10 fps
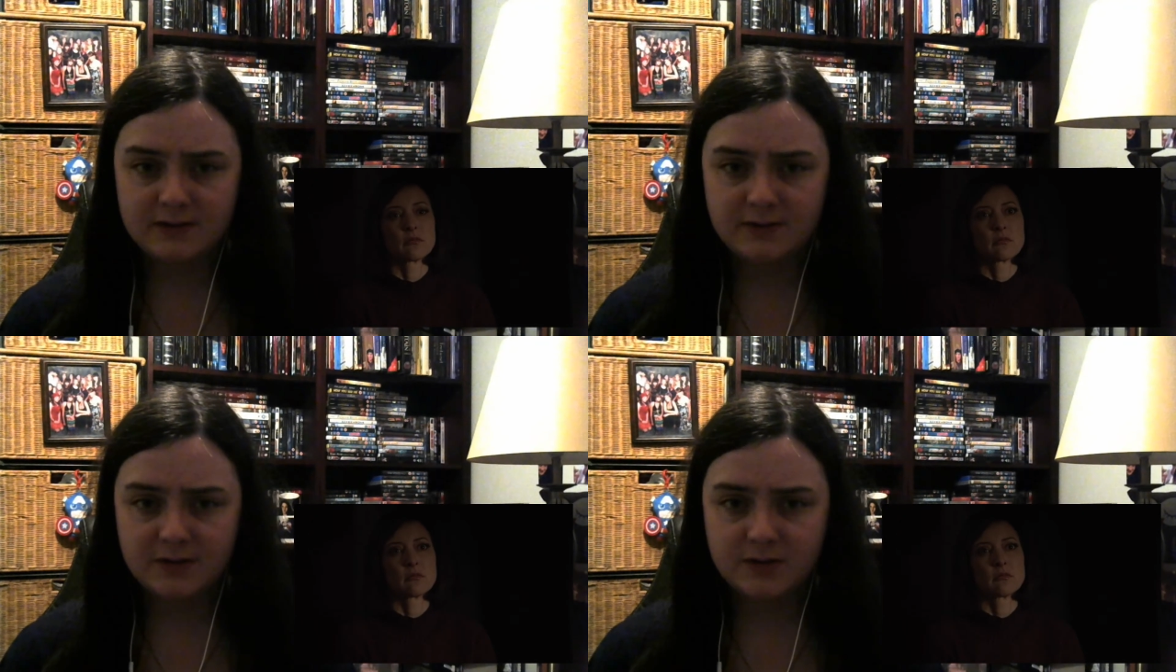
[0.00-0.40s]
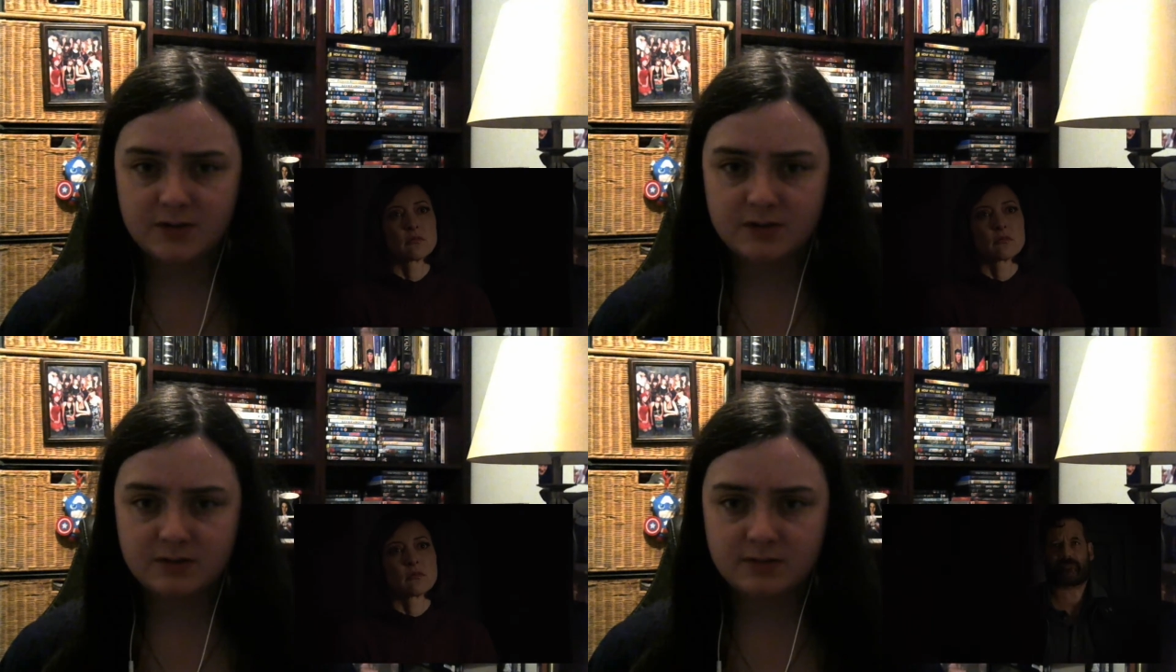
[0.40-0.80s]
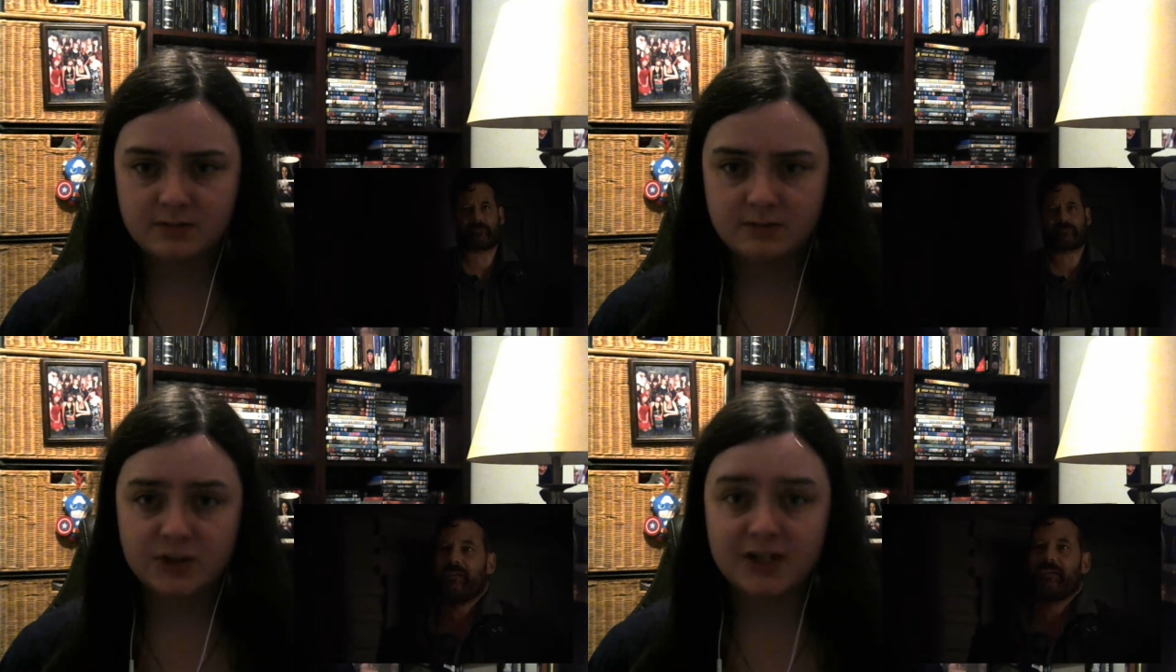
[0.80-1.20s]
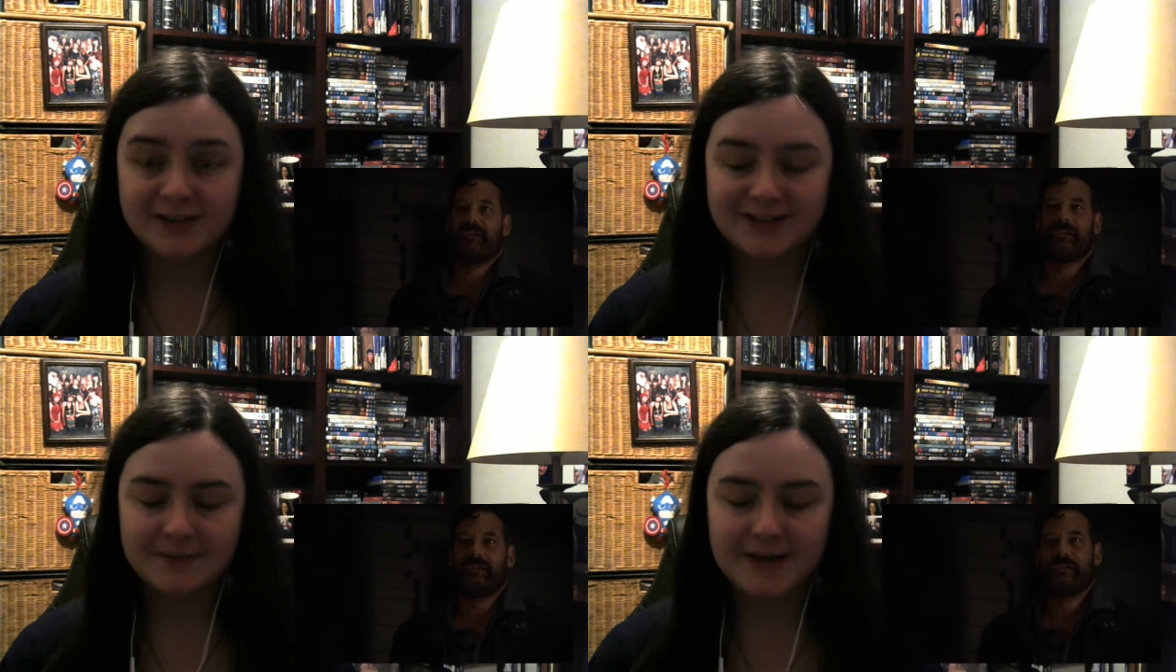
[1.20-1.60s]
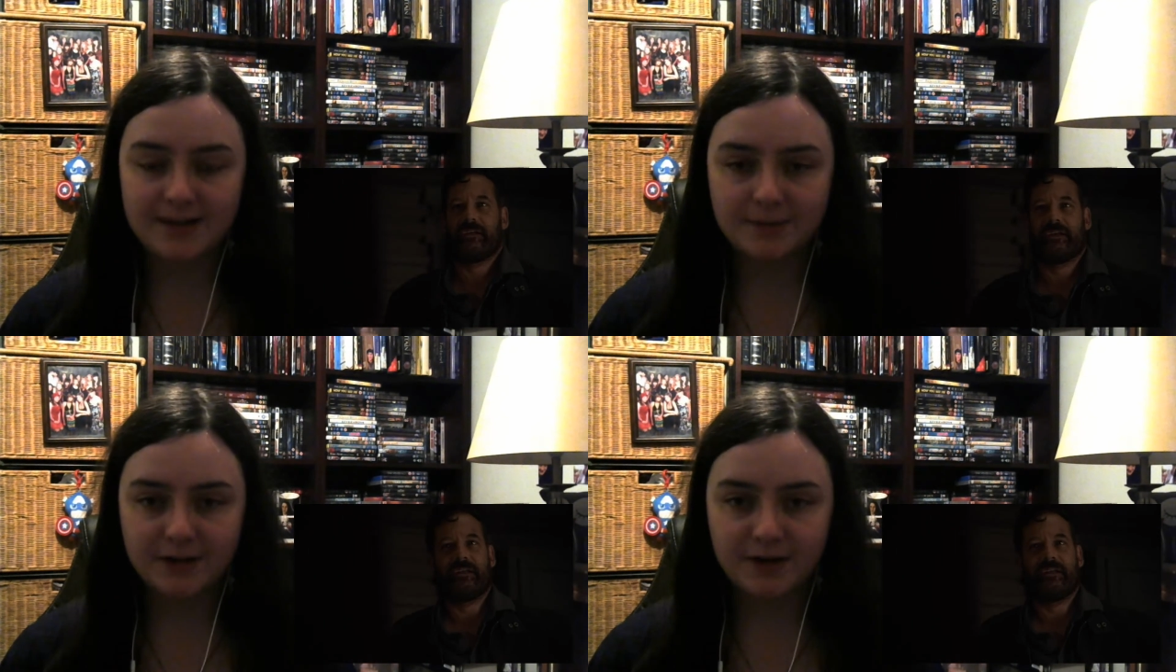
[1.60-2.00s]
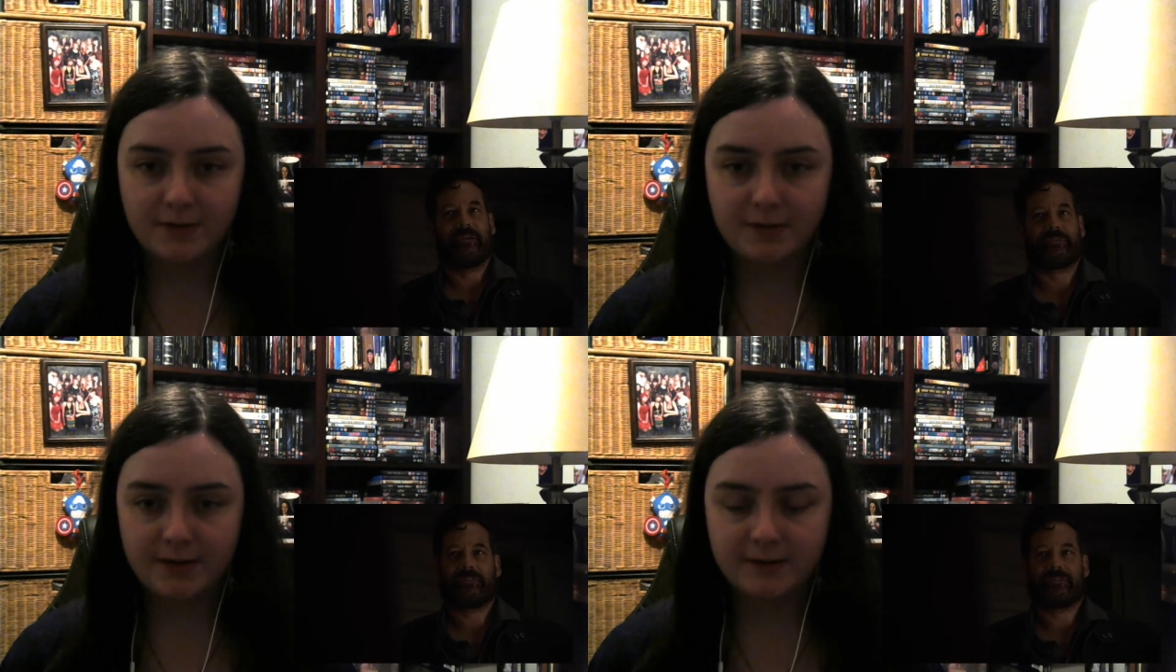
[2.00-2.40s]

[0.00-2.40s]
in the future. Well, she does. His name. I'm